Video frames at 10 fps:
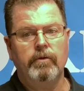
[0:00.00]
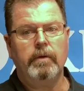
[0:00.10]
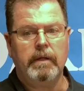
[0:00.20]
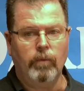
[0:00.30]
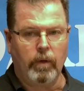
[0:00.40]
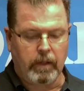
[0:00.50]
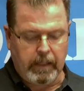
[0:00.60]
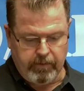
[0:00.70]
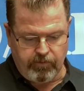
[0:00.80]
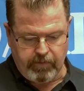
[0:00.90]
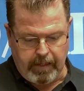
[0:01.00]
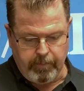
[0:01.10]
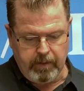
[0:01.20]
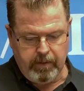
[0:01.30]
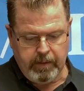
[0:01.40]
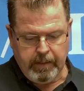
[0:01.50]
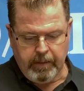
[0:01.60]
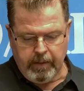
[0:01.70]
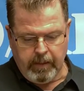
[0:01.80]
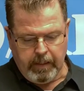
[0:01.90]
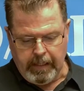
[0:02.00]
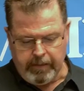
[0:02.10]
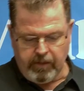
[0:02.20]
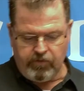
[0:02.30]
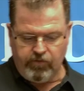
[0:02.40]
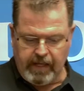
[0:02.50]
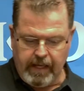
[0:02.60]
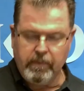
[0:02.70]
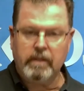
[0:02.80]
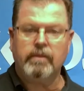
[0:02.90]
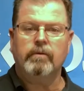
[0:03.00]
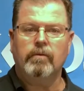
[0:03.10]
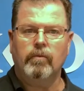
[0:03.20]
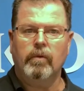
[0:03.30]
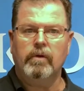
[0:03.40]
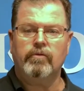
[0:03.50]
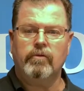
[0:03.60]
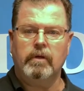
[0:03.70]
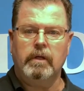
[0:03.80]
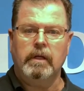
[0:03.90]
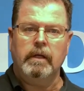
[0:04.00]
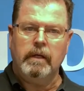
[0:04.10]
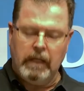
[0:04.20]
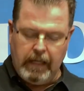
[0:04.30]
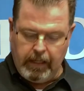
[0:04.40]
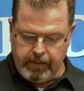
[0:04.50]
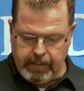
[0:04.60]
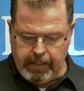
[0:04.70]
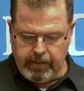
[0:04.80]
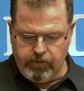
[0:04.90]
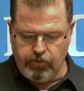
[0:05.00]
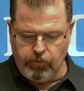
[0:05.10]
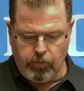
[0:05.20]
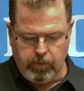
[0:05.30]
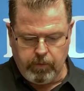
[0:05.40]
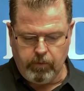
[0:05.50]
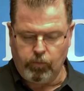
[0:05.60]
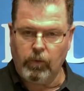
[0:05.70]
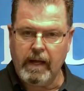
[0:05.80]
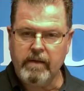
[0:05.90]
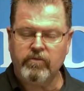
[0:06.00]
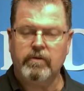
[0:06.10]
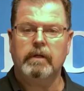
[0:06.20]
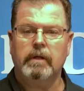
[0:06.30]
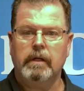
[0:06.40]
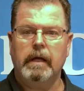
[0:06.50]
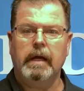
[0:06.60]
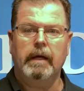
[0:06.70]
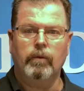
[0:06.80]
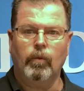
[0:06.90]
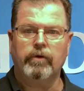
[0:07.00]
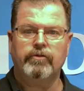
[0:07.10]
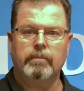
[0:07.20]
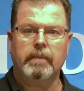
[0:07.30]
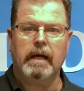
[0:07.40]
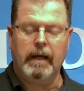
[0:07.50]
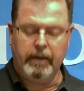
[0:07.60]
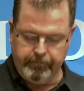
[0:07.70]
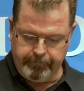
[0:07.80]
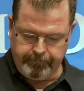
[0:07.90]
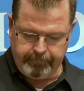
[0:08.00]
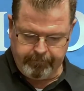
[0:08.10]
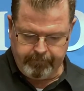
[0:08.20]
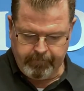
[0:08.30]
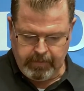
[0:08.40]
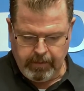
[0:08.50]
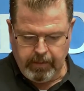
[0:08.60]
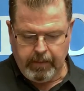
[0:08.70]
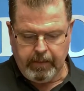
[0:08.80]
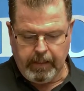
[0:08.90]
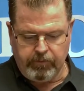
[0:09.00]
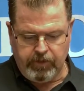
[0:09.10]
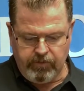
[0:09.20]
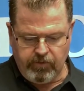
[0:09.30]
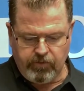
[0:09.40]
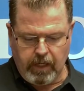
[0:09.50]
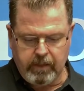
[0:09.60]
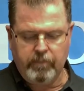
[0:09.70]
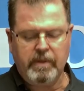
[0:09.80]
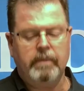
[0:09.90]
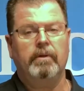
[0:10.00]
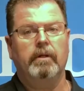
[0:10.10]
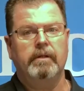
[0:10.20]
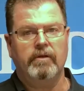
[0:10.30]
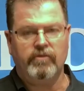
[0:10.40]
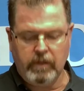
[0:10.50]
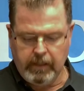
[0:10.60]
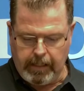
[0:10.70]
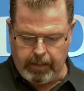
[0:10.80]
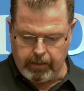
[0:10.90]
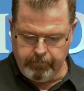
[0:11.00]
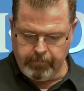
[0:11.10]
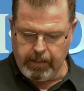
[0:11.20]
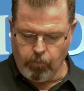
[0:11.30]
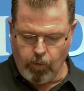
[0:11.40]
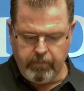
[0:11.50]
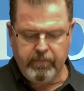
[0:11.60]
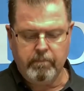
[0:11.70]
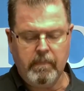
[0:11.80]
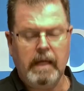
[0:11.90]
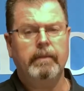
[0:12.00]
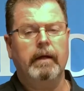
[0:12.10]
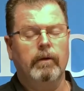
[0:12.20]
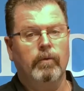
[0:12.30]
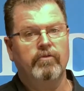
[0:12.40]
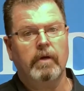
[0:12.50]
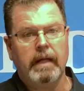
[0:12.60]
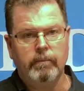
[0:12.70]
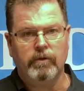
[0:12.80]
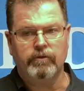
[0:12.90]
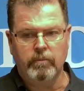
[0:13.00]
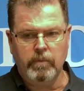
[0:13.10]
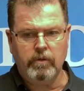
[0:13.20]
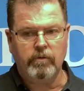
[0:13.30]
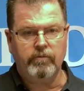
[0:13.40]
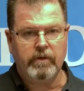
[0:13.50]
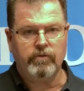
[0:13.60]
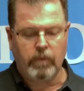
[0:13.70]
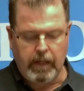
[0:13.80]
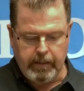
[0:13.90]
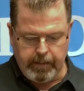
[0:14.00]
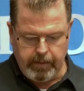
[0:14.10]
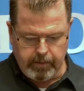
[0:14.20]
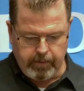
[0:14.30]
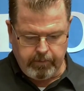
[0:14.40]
any work on the Sabbath, and the Sabbath was a day to rest and worship God. Now, Jesus taught the people in the synagogue, and one of the men there was unable to move his right hand